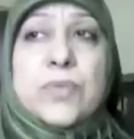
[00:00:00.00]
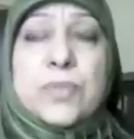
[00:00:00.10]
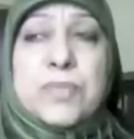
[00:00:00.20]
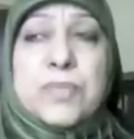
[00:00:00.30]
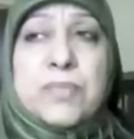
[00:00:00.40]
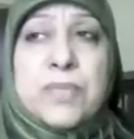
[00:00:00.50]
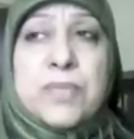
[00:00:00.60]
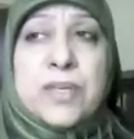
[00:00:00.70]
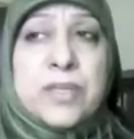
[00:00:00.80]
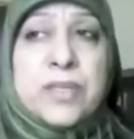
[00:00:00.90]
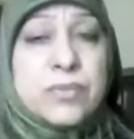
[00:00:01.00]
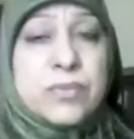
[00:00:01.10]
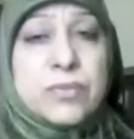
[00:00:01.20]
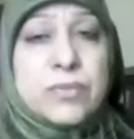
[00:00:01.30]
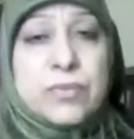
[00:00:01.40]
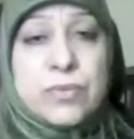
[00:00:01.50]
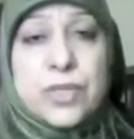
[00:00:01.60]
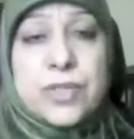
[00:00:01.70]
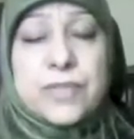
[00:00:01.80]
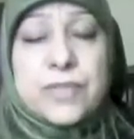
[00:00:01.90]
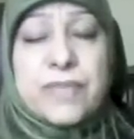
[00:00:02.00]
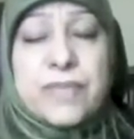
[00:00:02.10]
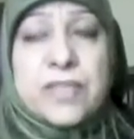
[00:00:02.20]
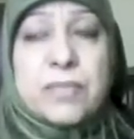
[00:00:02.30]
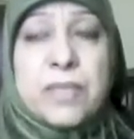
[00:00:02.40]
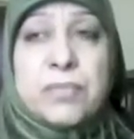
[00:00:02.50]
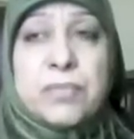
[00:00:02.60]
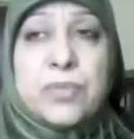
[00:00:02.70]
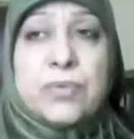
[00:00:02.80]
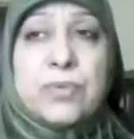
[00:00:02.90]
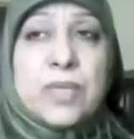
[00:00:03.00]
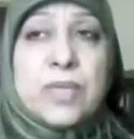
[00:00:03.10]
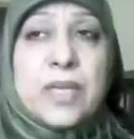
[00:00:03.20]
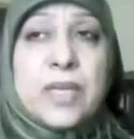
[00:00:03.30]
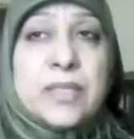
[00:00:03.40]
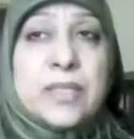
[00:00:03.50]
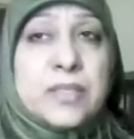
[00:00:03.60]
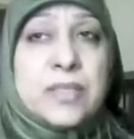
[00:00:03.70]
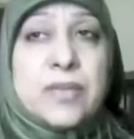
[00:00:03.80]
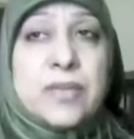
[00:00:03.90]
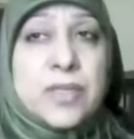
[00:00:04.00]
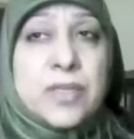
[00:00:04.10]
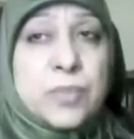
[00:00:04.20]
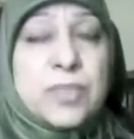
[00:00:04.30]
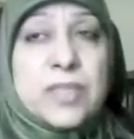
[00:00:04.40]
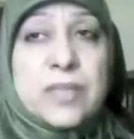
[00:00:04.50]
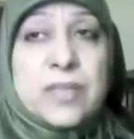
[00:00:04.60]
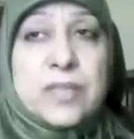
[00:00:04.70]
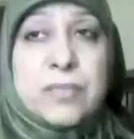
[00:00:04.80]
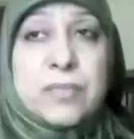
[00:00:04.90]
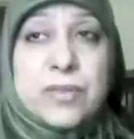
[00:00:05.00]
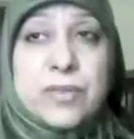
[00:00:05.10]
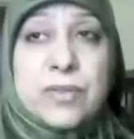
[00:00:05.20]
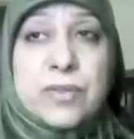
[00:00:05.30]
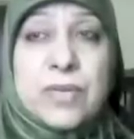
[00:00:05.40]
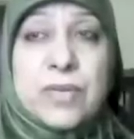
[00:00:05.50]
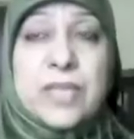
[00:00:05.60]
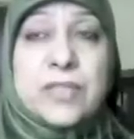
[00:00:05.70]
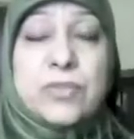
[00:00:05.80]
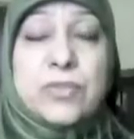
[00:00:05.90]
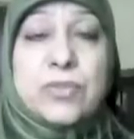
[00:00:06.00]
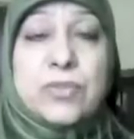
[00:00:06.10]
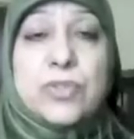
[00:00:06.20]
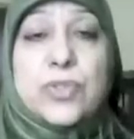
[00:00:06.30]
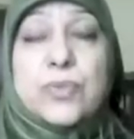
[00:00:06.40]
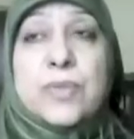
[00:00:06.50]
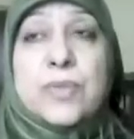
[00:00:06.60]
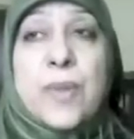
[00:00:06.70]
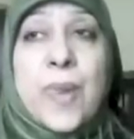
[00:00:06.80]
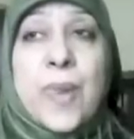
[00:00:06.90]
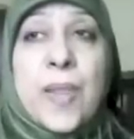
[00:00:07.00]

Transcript: It was me, my two girls, Fatima and Batul, and her husband and her mother-in-law and her daughter Jude.